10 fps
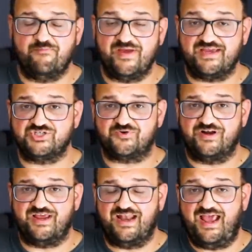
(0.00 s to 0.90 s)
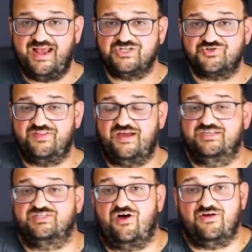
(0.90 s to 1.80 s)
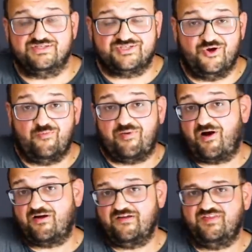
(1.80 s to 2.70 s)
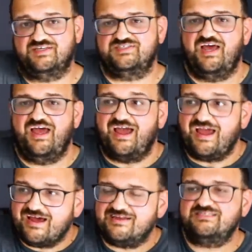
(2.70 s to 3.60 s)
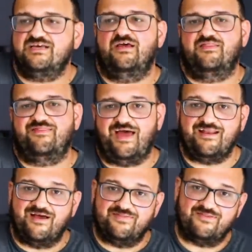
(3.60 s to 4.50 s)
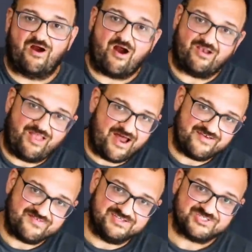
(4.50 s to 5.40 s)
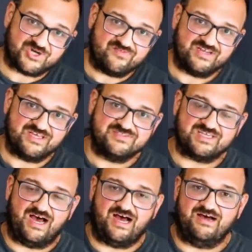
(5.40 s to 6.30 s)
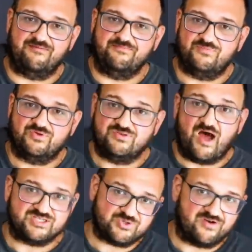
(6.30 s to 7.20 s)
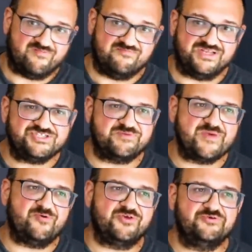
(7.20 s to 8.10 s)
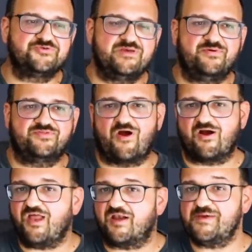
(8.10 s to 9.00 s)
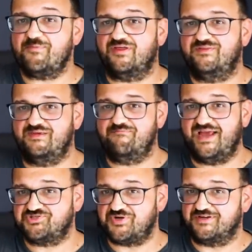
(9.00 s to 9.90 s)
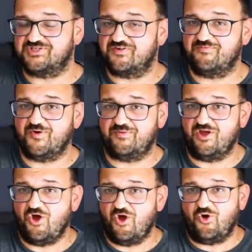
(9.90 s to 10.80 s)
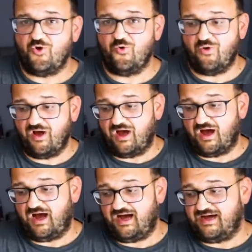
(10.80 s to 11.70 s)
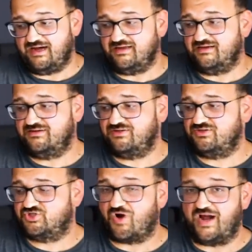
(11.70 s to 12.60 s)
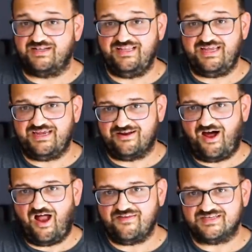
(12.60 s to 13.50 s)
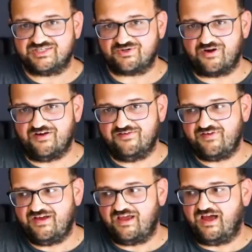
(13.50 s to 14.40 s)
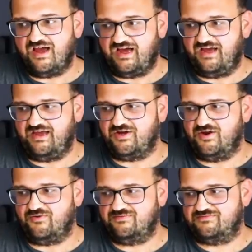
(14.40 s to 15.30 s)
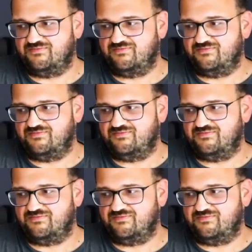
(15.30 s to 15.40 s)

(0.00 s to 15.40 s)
bigotry and hatred that is also part of this, and that there are a lot of conservatives, not sort of militia people usually, but there are a lot of people in the mainstream conservative movement who try to lean on this sort of, you know,